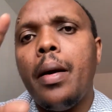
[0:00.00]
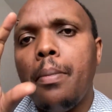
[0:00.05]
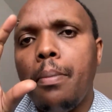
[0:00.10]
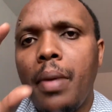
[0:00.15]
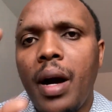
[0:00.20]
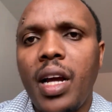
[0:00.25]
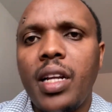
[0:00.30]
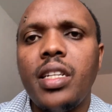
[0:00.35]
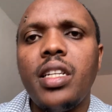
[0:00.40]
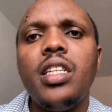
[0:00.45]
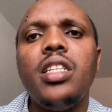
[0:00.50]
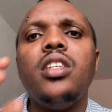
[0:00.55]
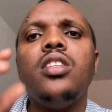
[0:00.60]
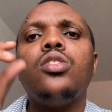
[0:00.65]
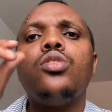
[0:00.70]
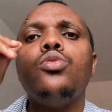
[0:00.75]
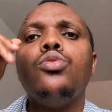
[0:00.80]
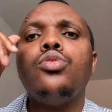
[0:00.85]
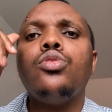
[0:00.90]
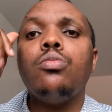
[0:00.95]
but it
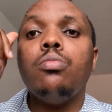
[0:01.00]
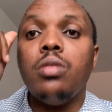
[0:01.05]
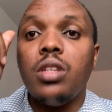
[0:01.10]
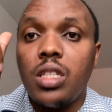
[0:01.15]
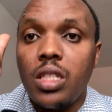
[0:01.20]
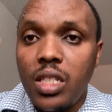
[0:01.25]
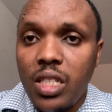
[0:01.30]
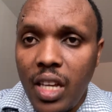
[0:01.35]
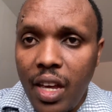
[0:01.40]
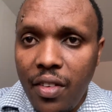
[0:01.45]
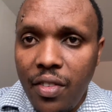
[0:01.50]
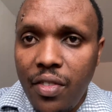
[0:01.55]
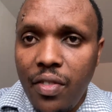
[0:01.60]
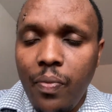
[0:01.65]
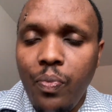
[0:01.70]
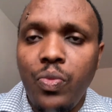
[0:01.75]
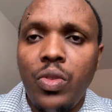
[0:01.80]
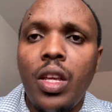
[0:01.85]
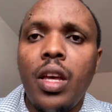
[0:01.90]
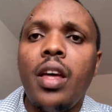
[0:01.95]
is good to be safe
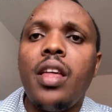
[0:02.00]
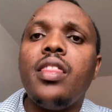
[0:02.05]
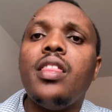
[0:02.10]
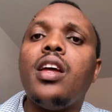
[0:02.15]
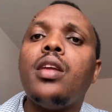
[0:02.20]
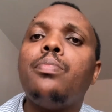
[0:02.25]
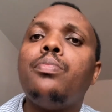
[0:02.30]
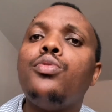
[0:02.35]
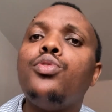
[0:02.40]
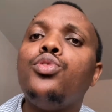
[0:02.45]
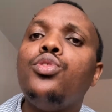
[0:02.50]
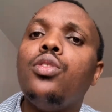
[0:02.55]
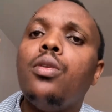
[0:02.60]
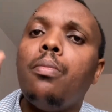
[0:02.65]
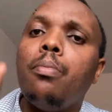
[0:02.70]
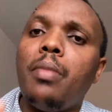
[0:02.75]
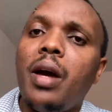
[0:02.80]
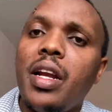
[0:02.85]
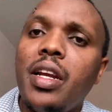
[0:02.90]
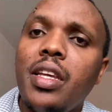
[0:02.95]
than put your
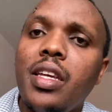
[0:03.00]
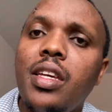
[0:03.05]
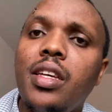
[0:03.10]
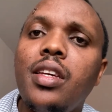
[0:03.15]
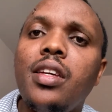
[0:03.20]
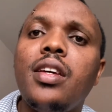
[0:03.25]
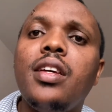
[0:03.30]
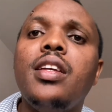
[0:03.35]
money